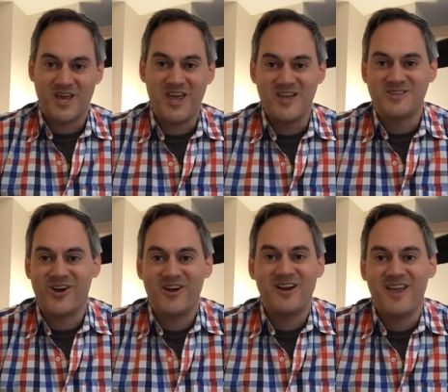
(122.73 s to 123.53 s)
like an
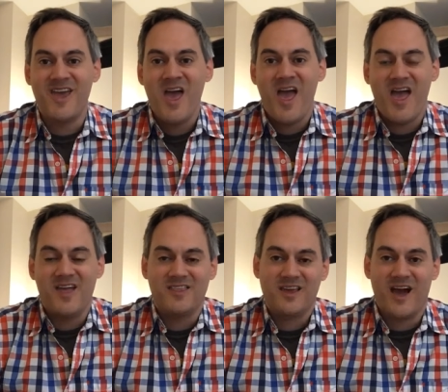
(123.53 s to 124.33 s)
eternity,
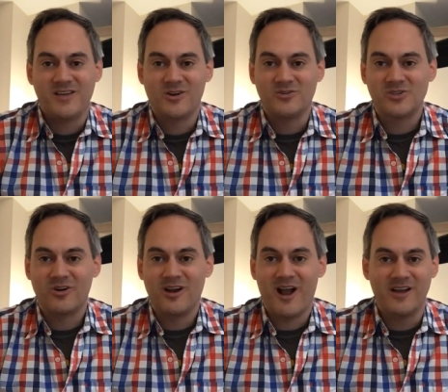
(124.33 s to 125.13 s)
and the guy turns
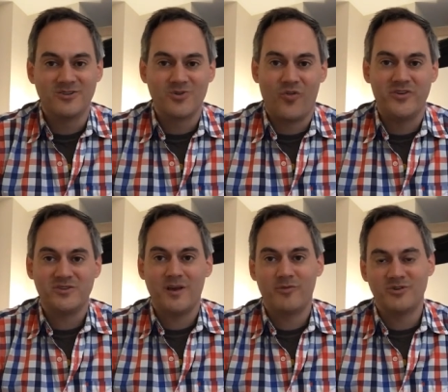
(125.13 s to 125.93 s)
39 years old this
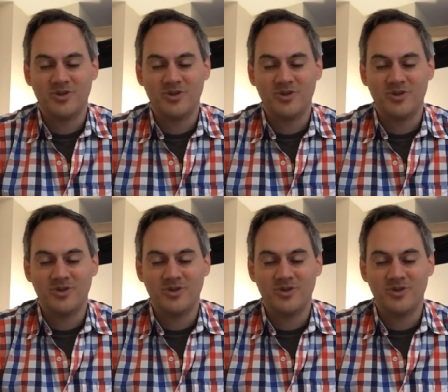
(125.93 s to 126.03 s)
summer.